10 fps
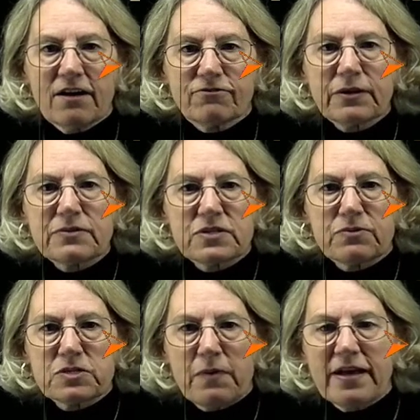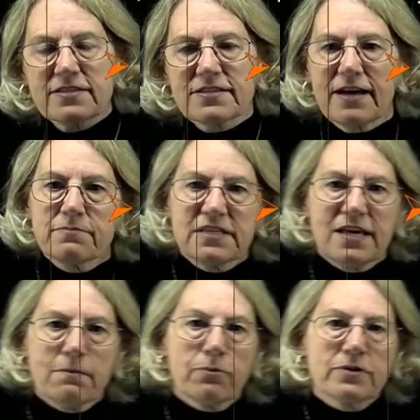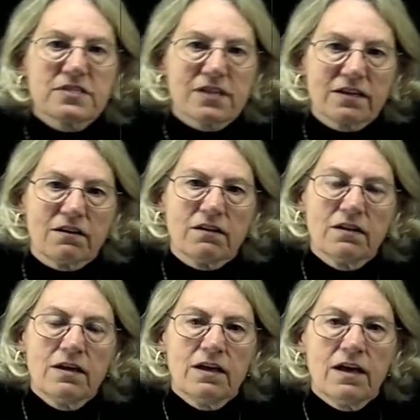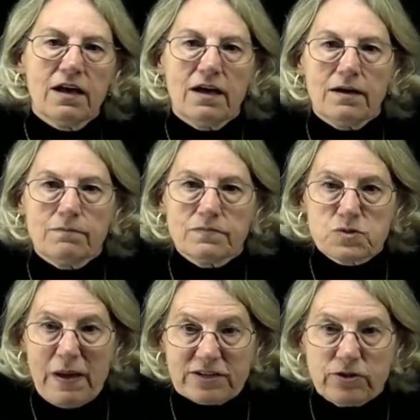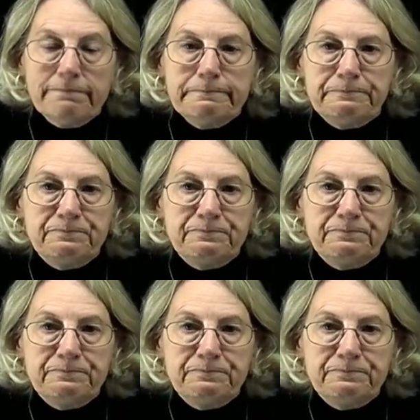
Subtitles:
frequency response times the input signal spectrum,